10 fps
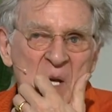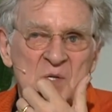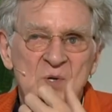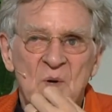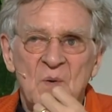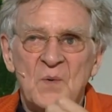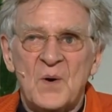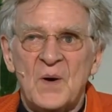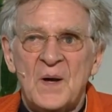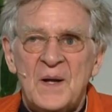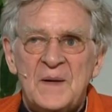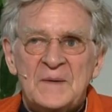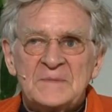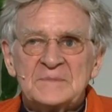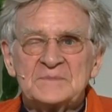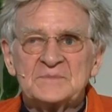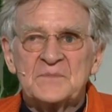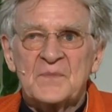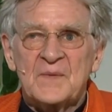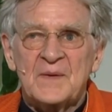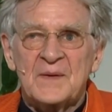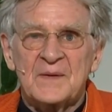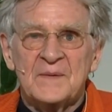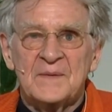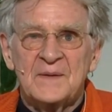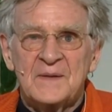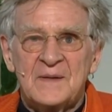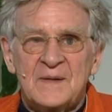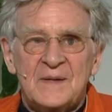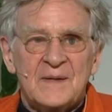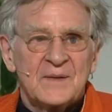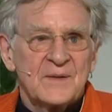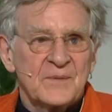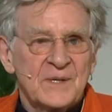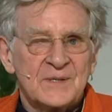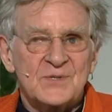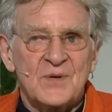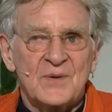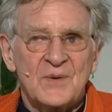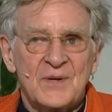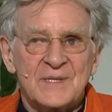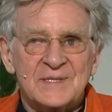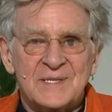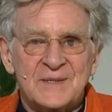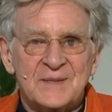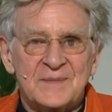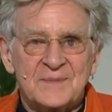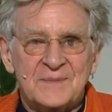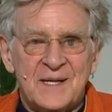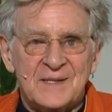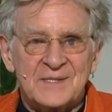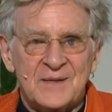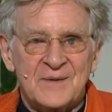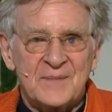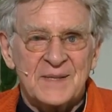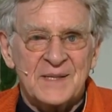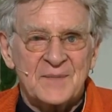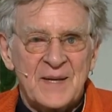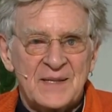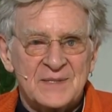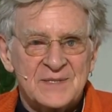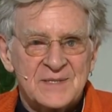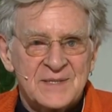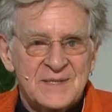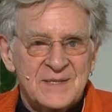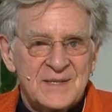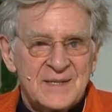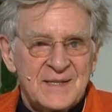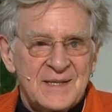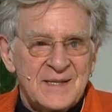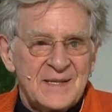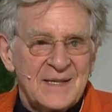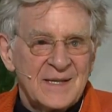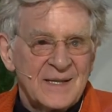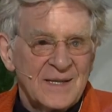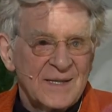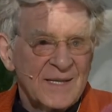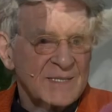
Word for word: Zhongguo, you know? The real Zhongguo is the Kalachakra Mandala Palace. Yes,